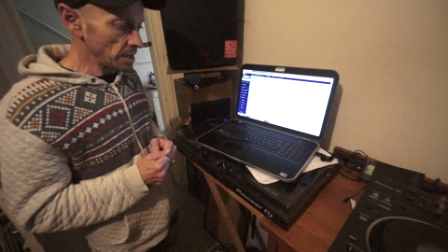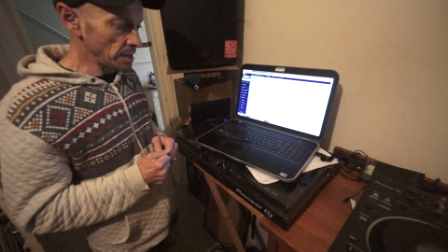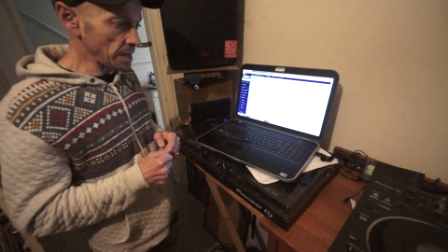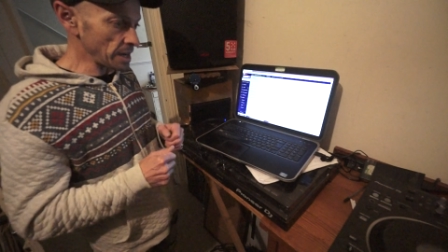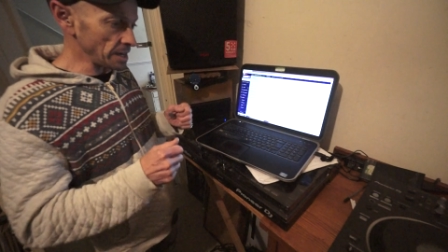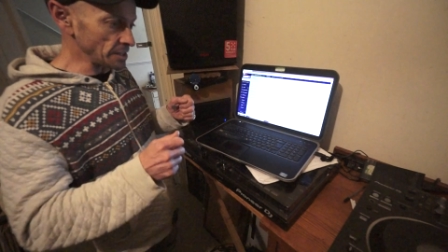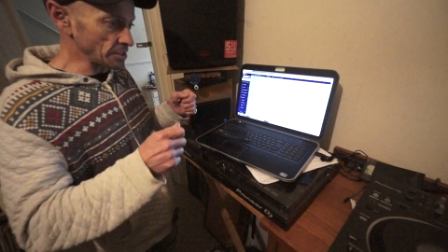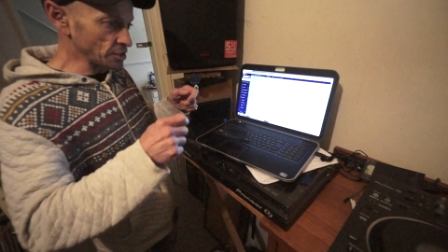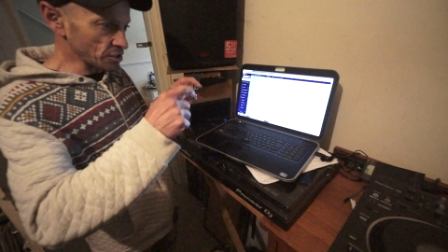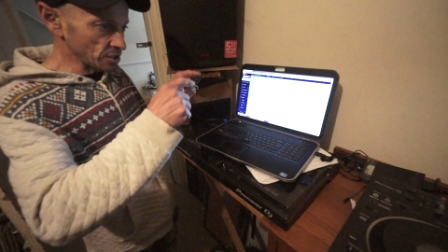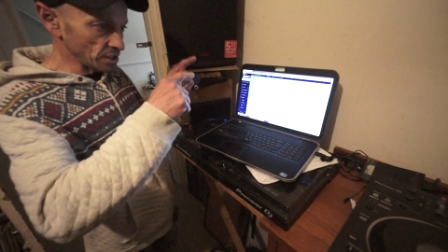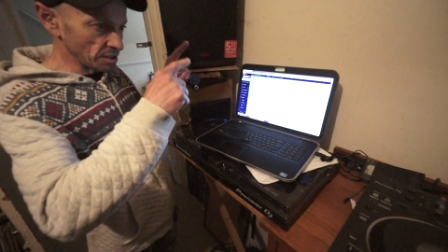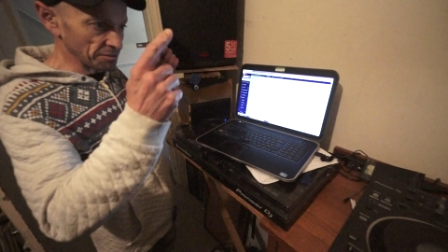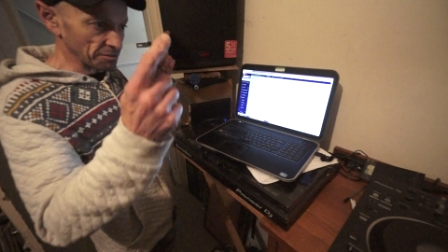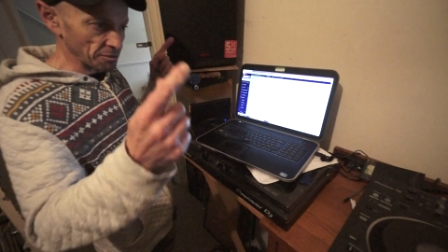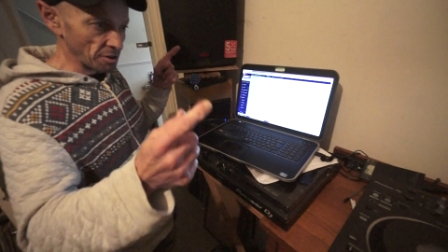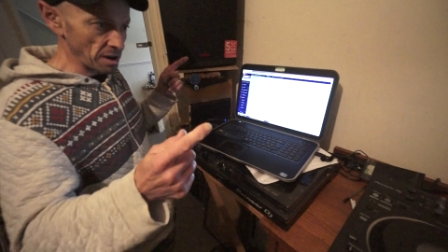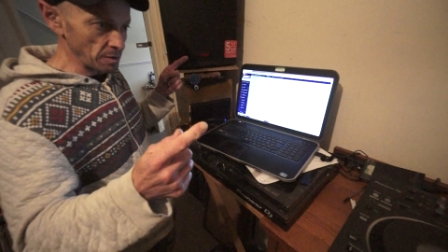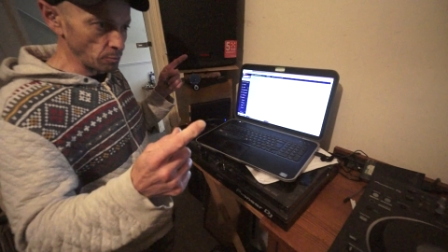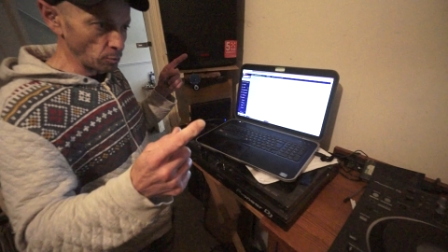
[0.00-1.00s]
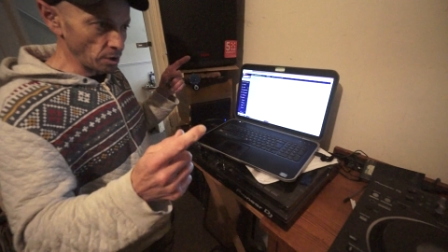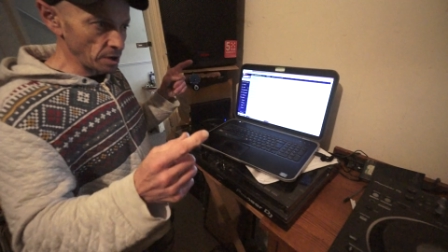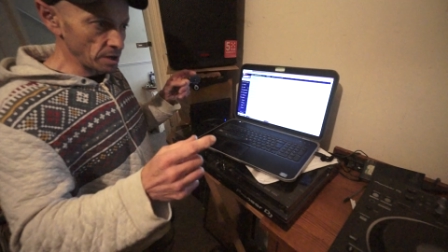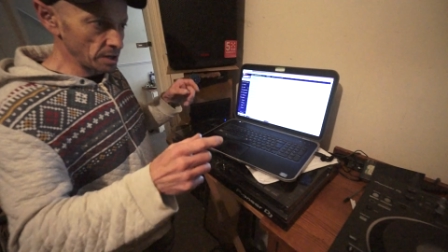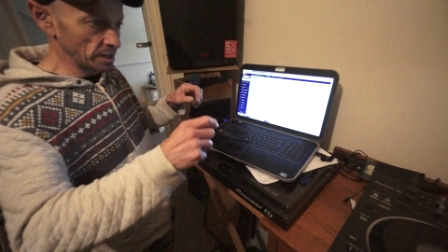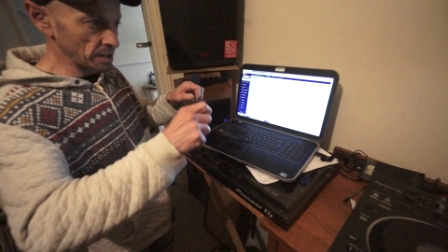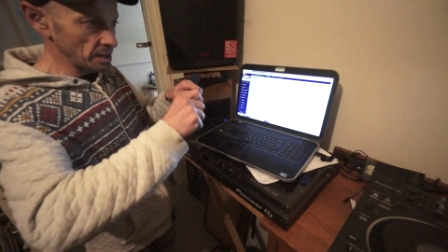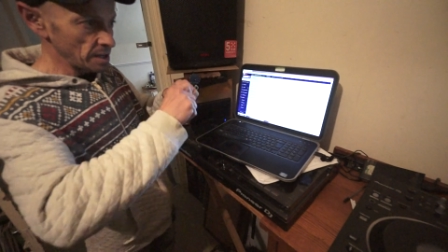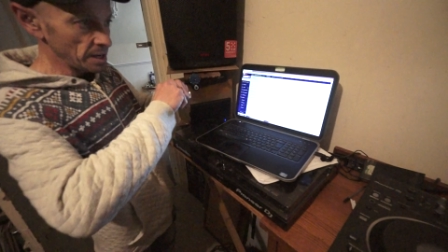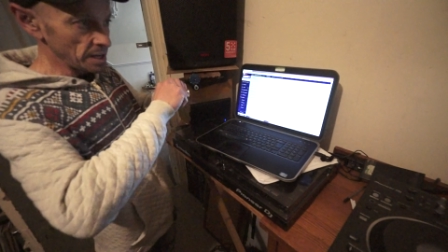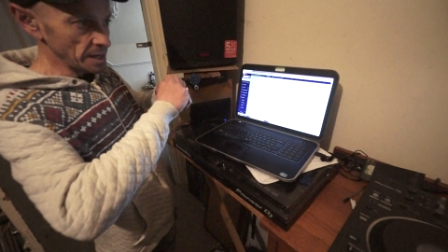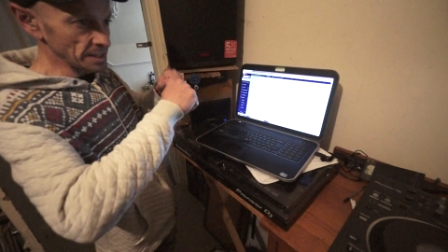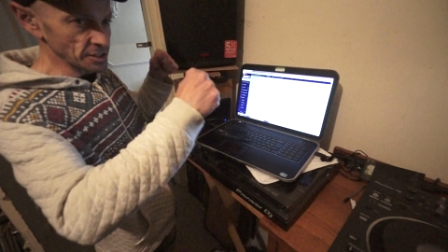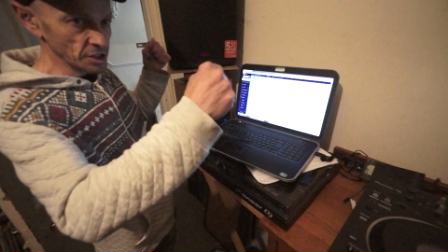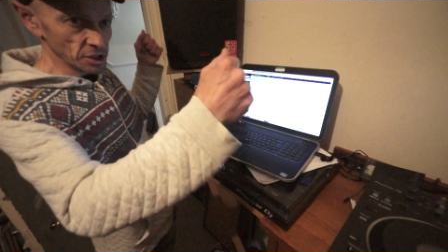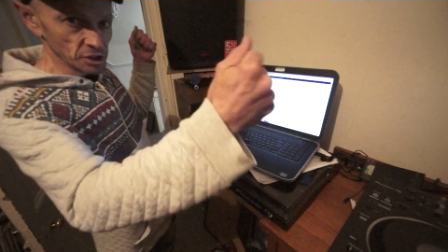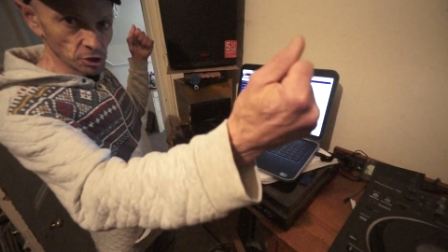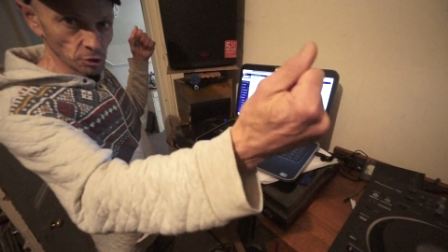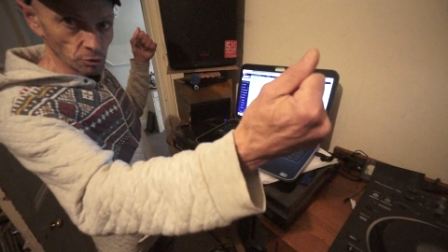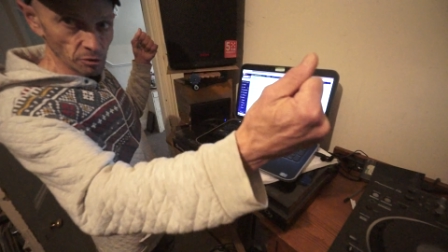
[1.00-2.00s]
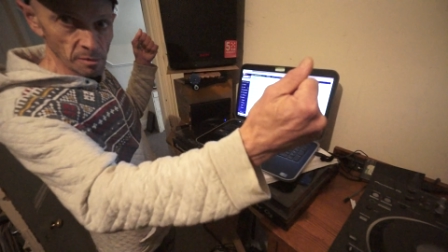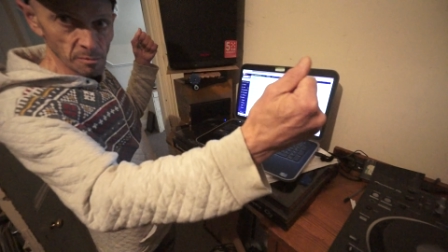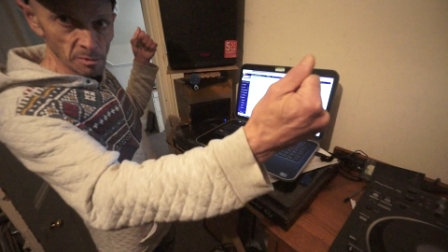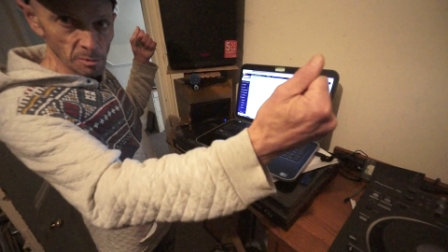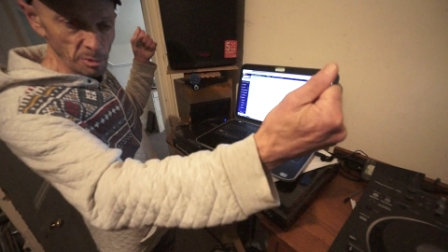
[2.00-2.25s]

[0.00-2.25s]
it's a framework, it's a scrim,